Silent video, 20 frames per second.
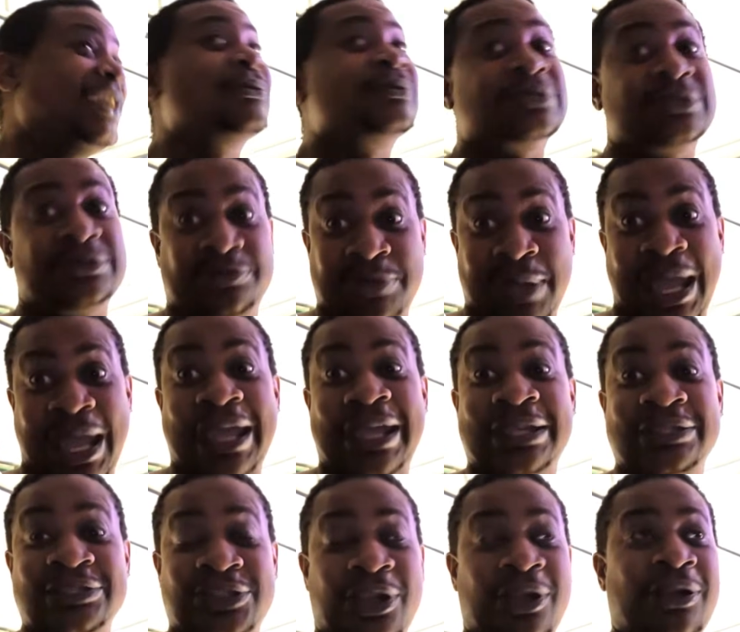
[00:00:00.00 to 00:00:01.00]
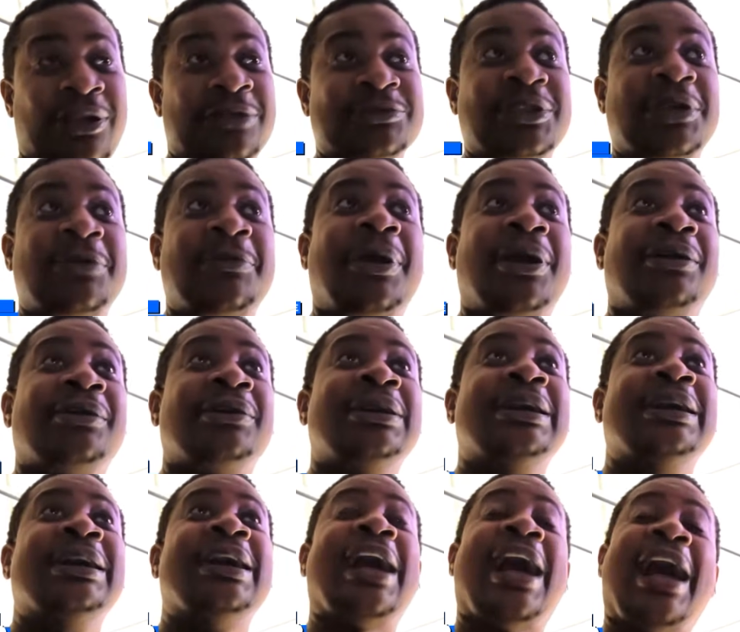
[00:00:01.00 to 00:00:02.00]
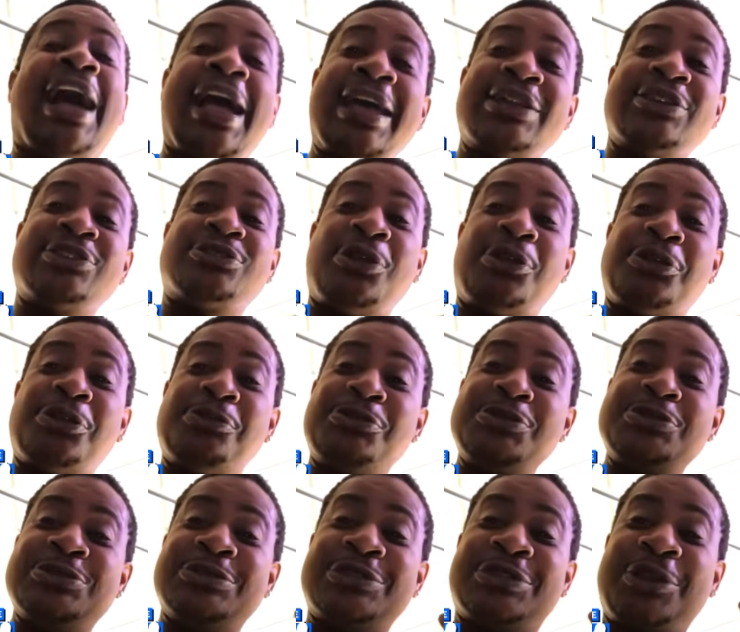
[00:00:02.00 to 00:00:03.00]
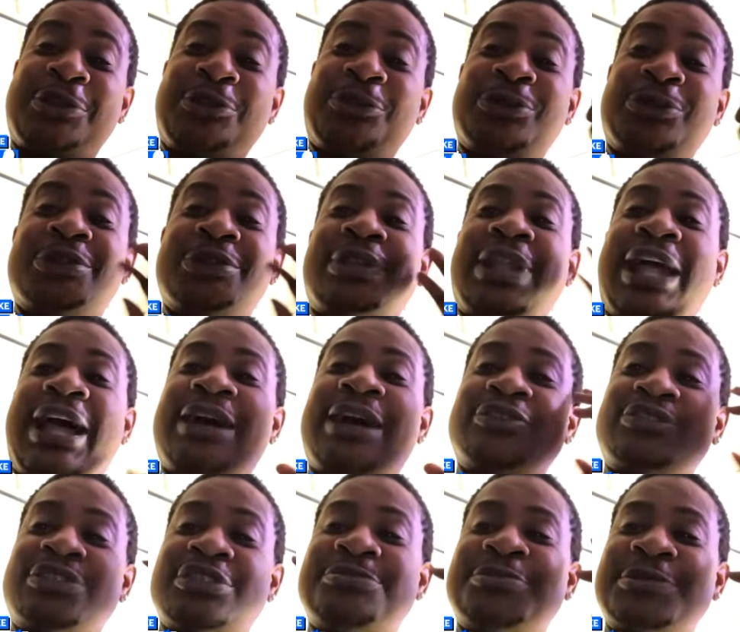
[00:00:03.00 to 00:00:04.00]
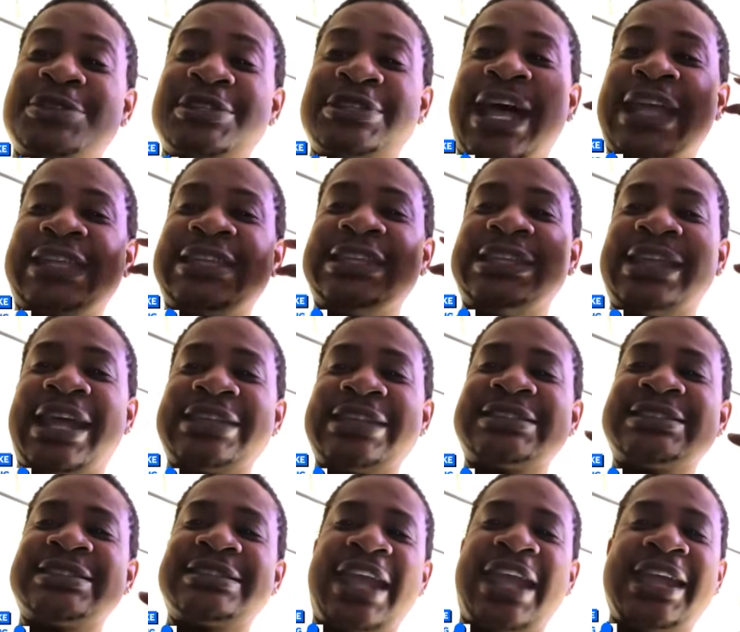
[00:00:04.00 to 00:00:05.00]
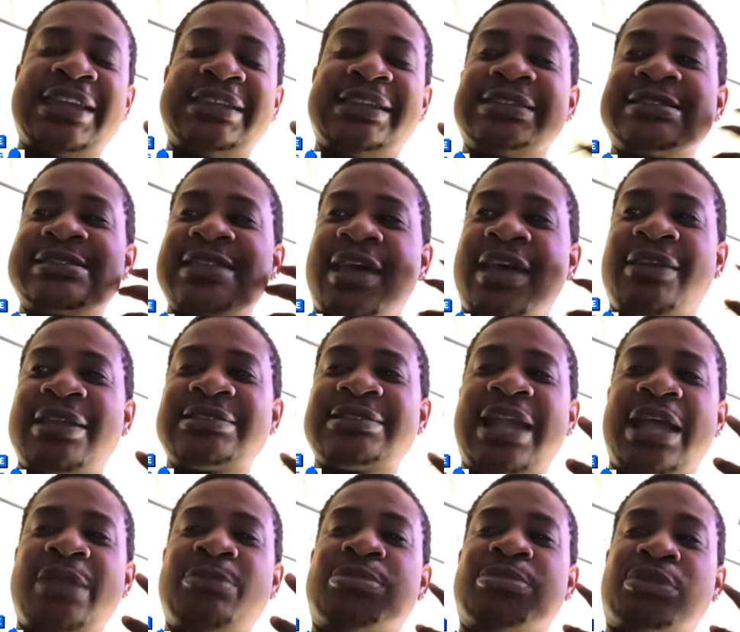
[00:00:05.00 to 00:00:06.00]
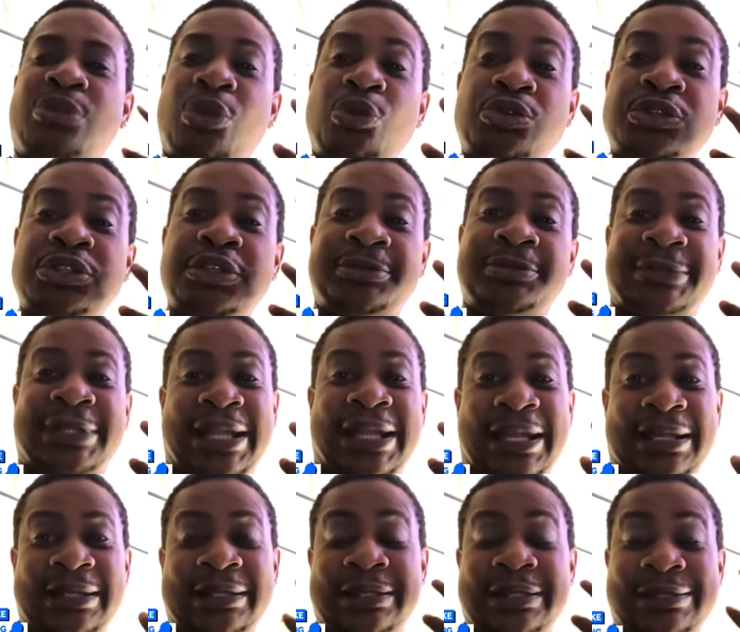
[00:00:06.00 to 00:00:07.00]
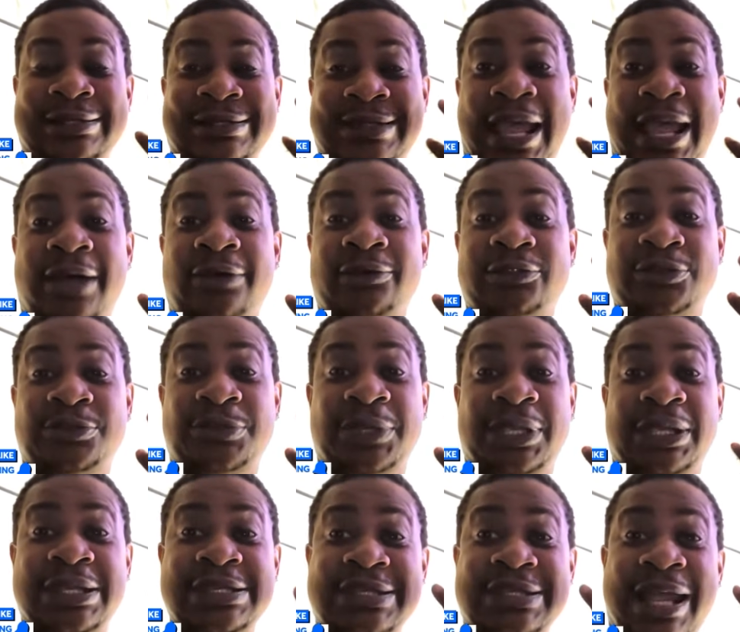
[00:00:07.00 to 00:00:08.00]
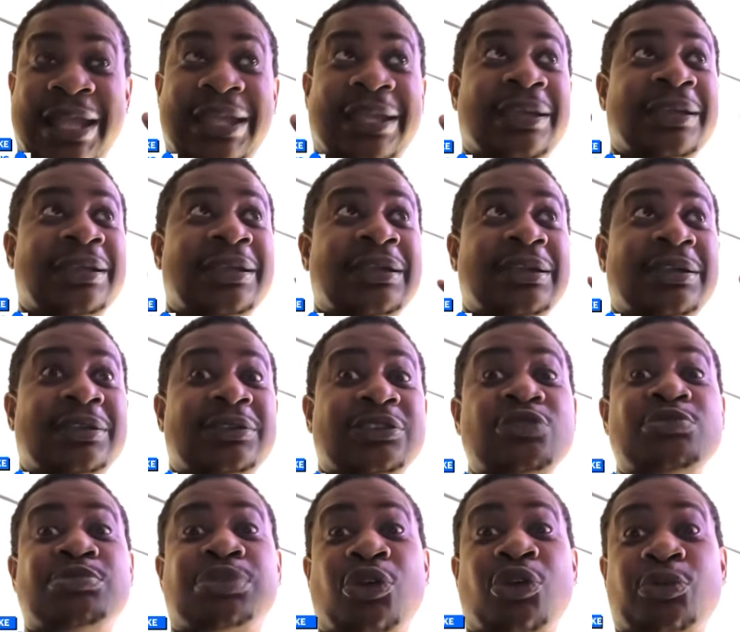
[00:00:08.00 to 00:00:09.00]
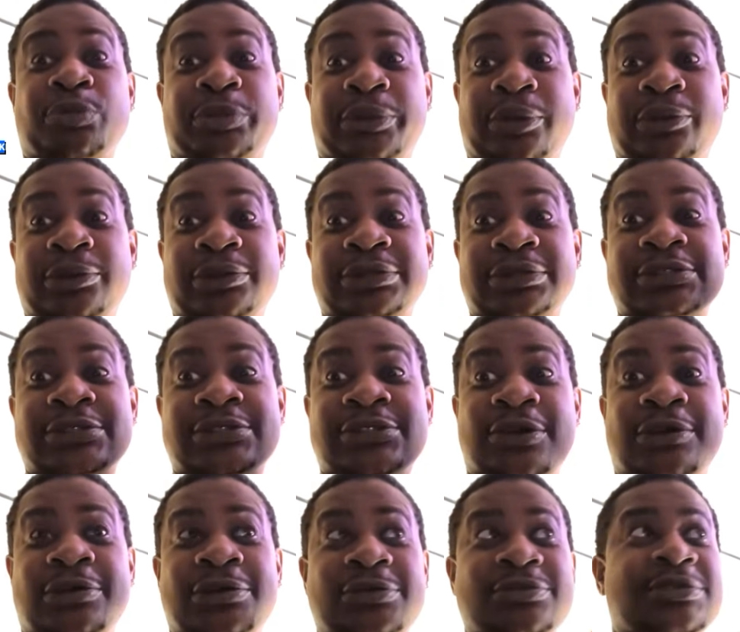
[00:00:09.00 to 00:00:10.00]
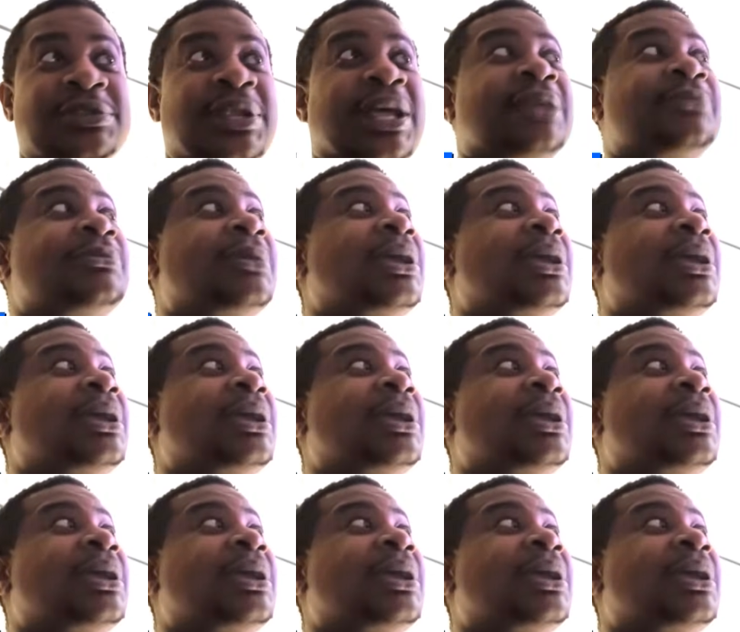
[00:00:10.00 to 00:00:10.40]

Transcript: was bad, y'all. I'm talking about I had to turn the music up real loud just because I could not stand that sound. That's like broke the sound to me. It's like you broke. So it was like,